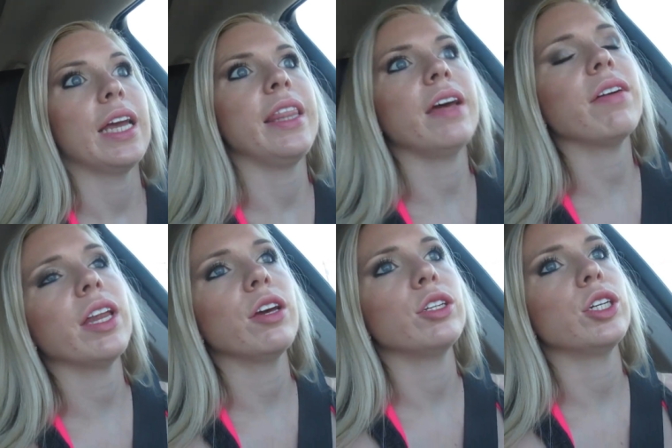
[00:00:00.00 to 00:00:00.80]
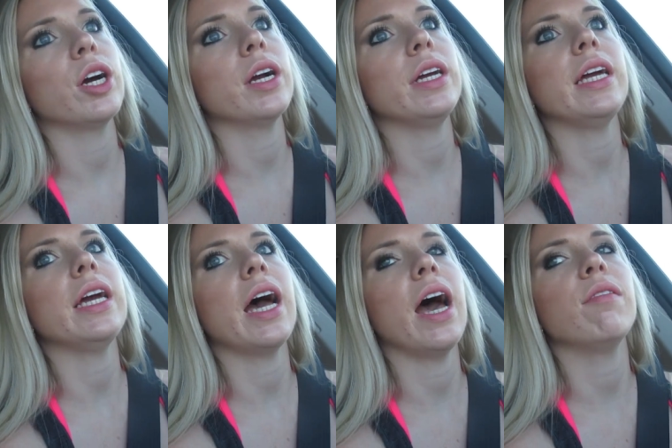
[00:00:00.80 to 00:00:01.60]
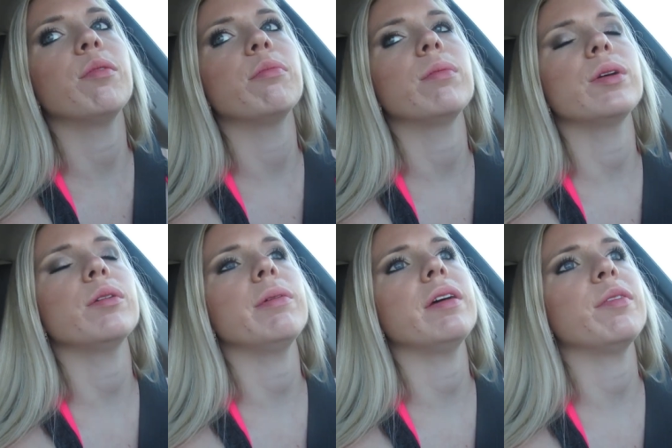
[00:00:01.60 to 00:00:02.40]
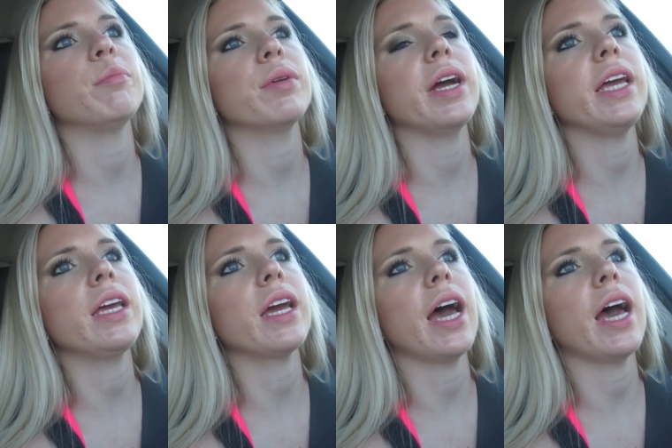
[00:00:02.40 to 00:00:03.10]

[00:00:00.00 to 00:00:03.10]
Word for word: And then I've got to go to Target, have a little bit of a break.